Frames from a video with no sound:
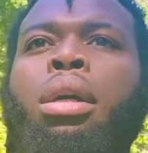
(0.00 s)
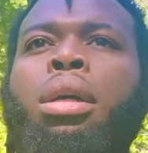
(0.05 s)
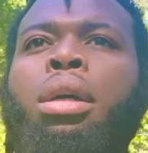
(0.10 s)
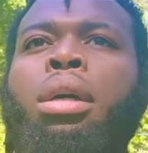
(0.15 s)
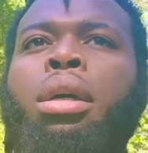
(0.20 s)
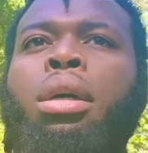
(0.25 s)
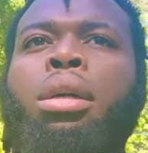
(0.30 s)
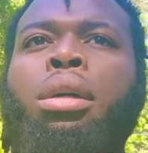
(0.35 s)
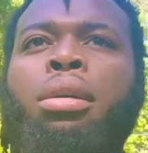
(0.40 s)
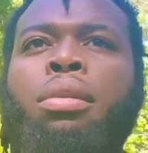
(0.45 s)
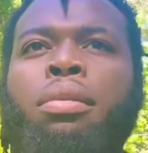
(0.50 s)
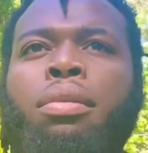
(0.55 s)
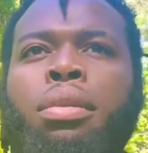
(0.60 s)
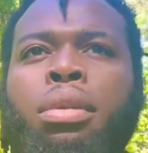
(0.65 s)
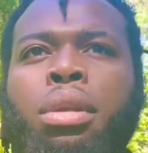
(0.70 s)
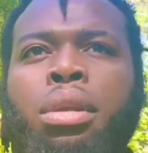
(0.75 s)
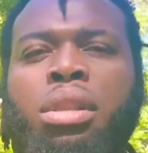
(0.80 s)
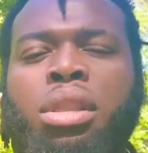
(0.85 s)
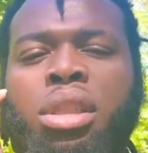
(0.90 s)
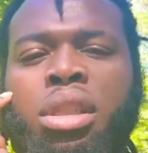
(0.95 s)
of
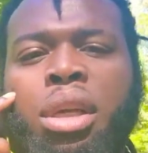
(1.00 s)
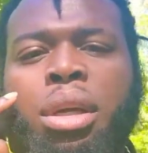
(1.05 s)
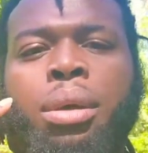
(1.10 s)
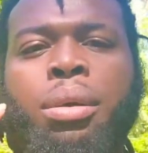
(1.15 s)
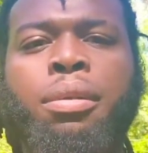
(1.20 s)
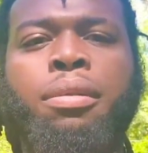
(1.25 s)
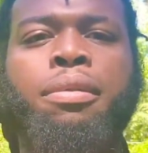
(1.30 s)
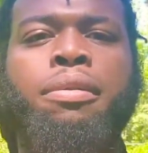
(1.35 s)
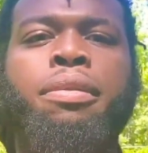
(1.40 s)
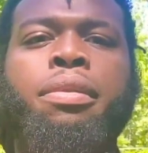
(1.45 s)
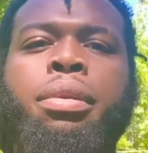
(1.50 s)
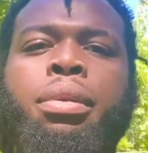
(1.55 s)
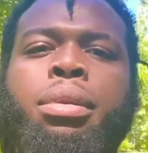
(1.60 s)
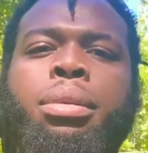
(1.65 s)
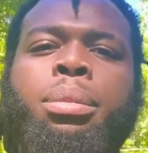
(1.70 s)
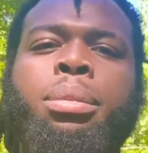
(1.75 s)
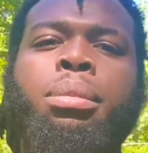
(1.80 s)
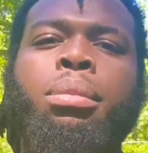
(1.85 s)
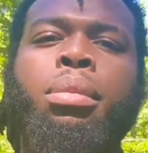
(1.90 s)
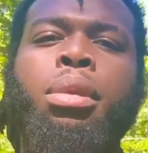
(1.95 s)
self.
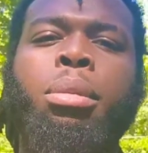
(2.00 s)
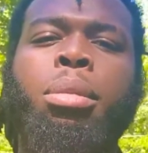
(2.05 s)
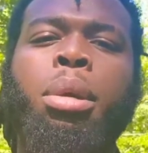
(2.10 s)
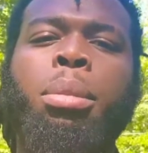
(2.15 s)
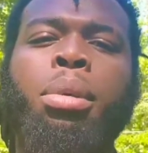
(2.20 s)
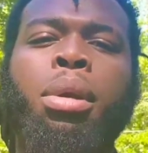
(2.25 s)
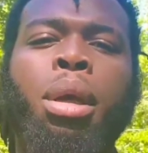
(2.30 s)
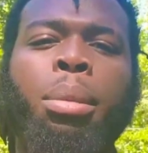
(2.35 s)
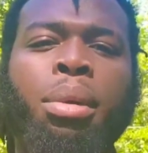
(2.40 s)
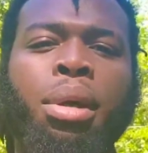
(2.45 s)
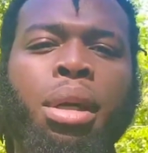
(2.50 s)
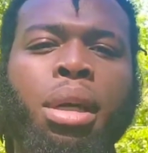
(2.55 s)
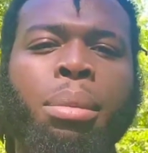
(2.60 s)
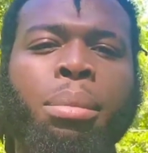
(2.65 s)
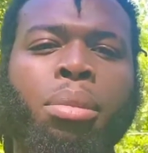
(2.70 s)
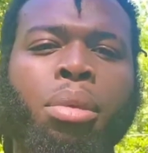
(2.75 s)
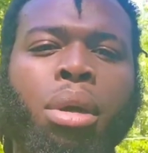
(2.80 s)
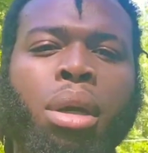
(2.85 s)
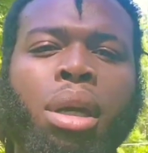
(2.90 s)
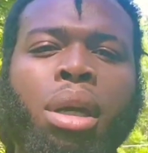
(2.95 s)
People are becoming
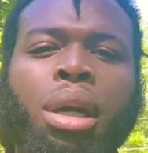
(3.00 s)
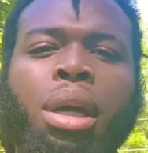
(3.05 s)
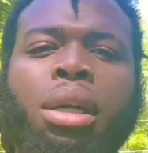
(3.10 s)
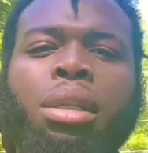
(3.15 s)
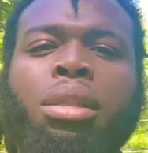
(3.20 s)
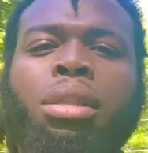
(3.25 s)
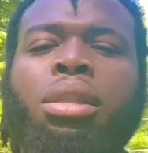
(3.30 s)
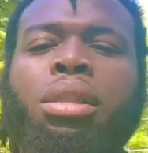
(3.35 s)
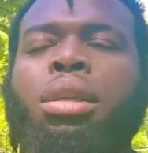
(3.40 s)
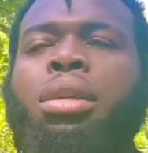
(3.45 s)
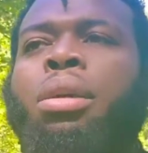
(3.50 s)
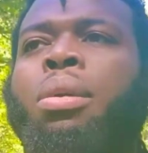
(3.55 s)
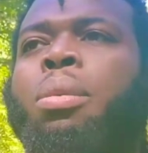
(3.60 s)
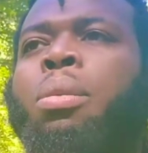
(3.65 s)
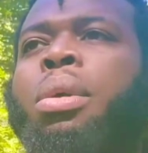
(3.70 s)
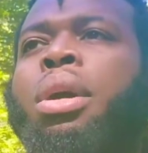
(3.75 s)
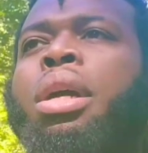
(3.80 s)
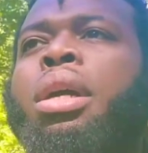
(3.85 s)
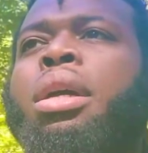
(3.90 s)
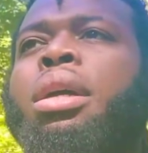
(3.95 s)
more conscious and
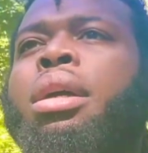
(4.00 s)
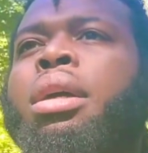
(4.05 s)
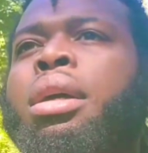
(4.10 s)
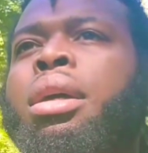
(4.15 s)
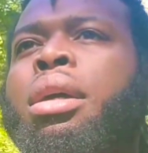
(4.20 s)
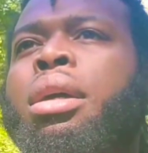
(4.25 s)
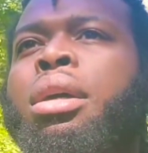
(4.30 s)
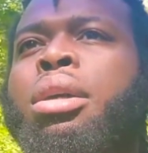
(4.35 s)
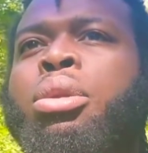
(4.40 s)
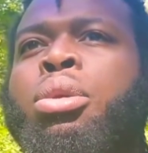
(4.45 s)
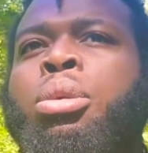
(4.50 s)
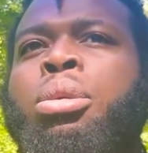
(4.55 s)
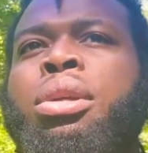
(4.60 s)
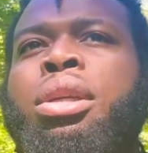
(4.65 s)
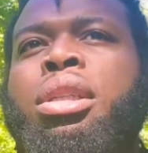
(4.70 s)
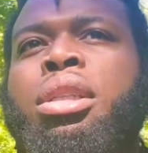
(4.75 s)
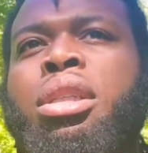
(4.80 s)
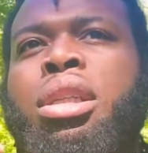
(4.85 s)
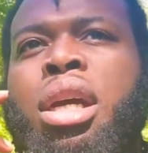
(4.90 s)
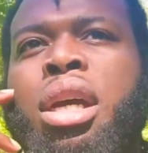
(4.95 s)
aware through
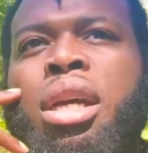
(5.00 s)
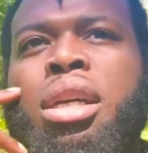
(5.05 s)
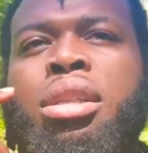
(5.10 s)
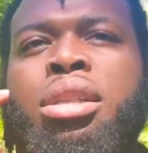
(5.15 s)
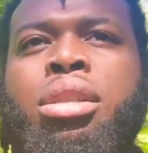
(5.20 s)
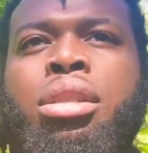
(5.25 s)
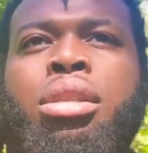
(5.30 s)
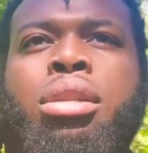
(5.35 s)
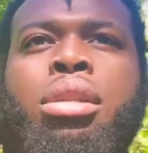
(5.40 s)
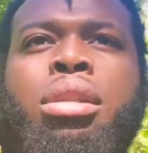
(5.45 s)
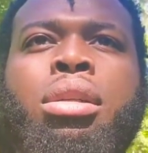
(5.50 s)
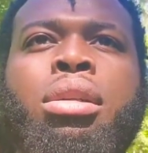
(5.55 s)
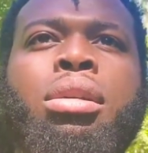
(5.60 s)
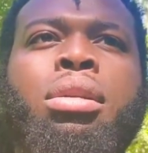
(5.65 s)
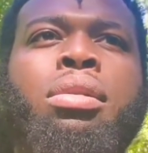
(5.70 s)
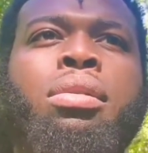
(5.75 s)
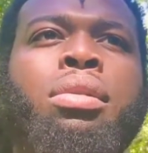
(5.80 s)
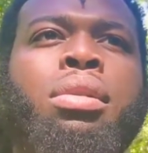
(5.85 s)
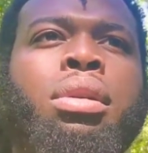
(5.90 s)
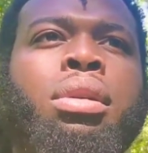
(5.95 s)
these changes
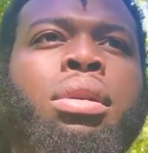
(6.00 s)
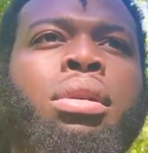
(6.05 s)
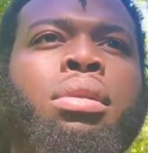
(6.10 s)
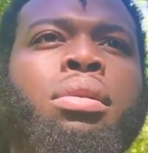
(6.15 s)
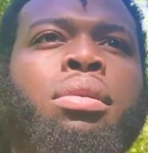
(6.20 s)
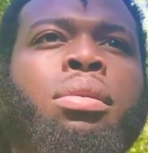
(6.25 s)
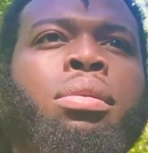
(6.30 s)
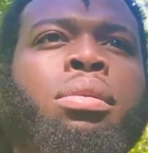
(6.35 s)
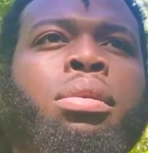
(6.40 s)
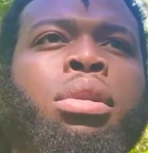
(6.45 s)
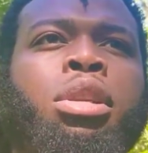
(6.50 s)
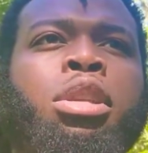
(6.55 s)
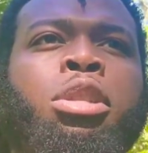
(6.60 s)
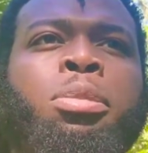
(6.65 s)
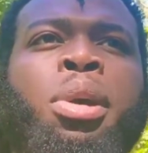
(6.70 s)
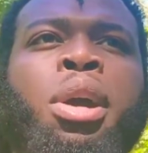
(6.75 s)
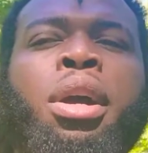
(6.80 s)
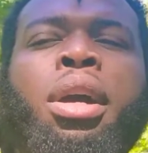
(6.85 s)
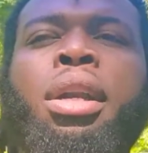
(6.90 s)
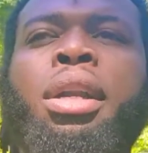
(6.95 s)
of these
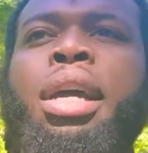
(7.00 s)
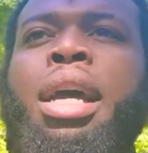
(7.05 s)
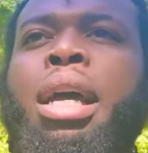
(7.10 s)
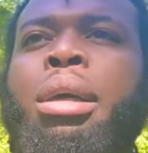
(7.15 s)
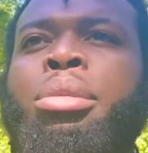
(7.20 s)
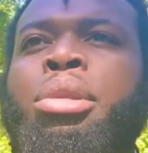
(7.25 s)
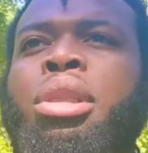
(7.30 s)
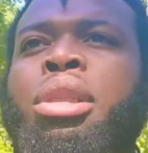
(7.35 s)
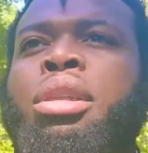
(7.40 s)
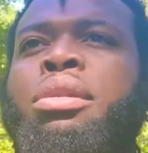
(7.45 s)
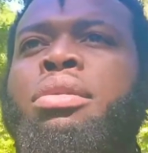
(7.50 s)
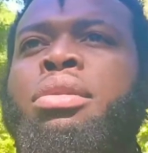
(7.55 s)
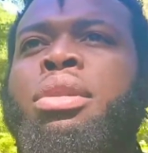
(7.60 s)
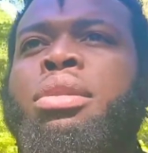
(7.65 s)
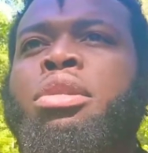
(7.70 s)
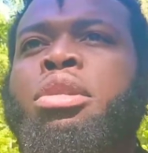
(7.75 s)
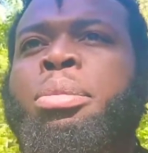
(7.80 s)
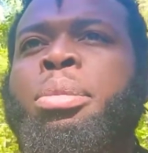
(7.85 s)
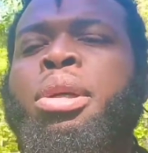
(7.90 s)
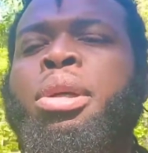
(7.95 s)
paradigm shifts
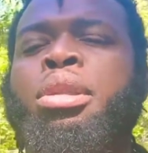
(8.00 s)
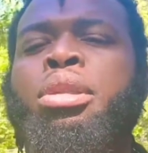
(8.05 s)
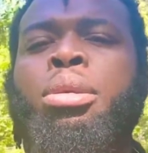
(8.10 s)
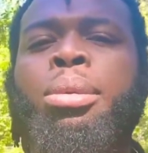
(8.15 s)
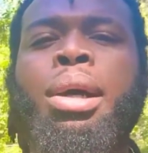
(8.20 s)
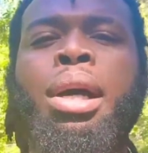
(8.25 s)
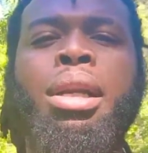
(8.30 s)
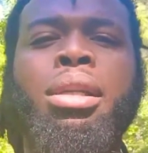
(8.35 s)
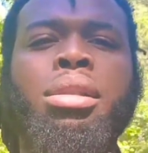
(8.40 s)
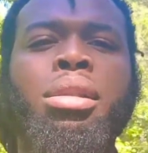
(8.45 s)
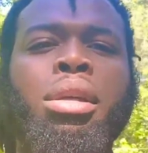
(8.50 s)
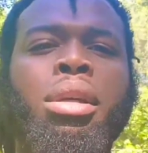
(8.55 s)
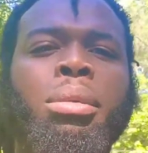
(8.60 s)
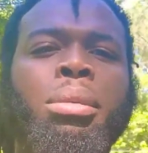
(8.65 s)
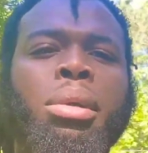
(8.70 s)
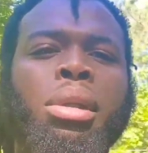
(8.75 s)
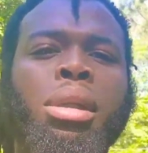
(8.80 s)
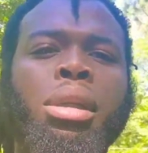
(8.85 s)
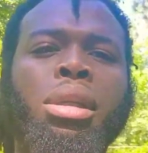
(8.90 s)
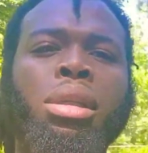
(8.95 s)
of spirituality and
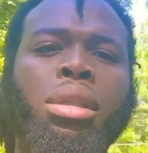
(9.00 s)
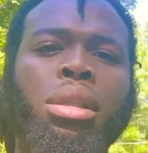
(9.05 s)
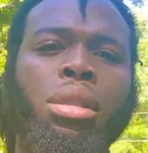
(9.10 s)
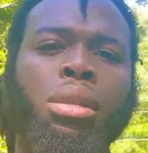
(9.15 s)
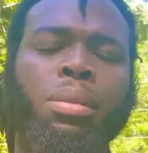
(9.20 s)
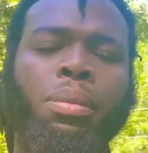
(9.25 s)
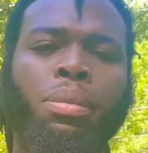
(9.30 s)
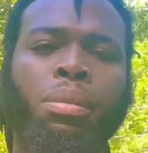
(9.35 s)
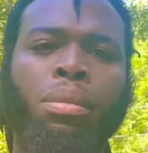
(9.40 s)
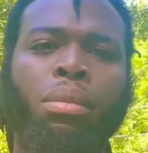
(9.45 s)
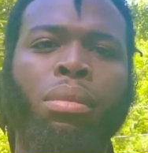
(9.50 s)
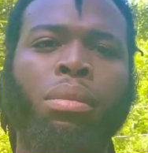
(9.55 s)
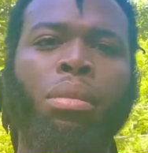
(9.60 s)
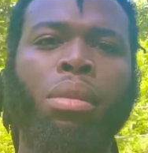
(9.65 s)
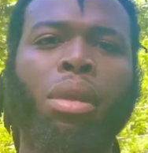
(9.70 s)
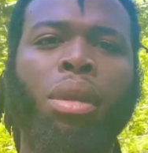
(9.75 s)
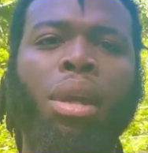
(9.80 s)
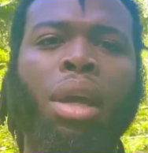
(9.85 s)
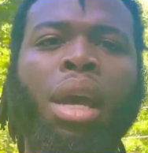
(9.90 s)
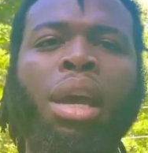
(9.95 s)
religion.
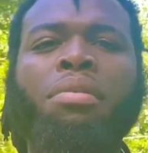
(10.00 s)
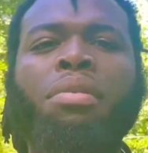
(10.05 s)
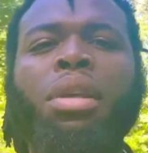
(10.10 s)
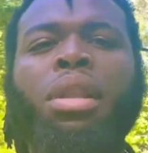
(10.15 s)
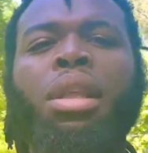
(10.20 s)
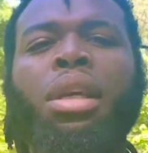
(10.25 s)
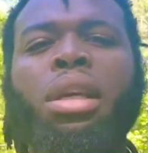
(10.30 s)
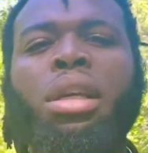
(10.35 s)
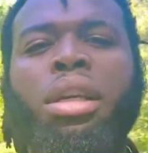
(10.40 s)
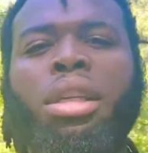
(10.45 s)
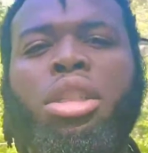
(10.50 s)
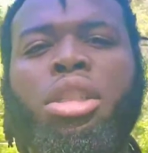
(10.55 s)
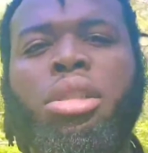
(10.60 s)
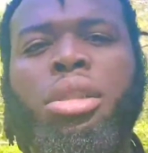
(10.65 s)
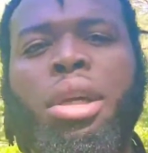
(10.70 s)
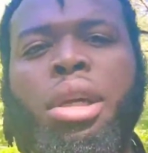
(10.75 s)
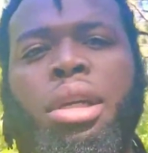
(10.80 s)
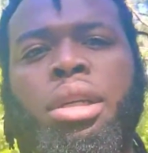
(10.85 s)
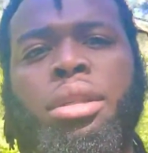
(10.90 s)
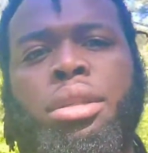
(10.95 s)
Everything is
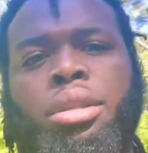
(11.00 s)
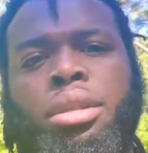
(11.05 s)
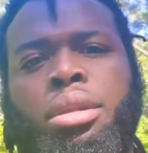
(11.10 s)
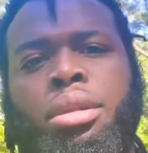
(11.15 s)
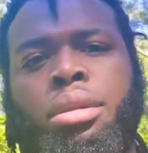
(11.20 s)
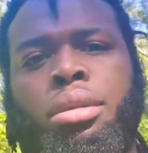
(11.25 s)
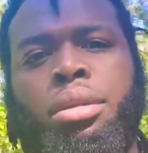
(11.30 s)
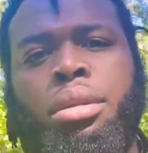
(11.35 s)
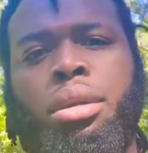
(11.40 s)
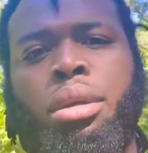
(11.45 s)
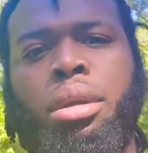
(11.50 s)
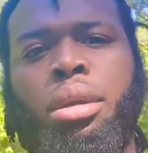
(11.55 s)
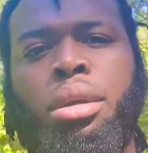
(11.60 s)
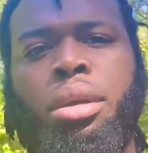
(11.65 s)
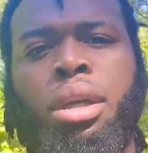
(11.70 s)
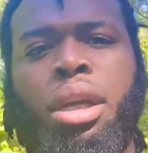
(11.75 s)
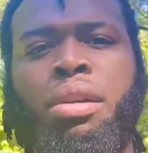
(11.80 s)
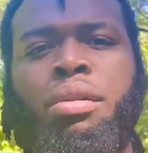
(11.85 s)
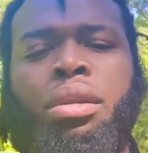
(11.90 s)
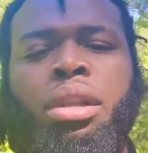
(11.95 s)
changing.
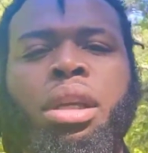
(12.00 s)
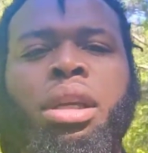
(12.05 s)
Everything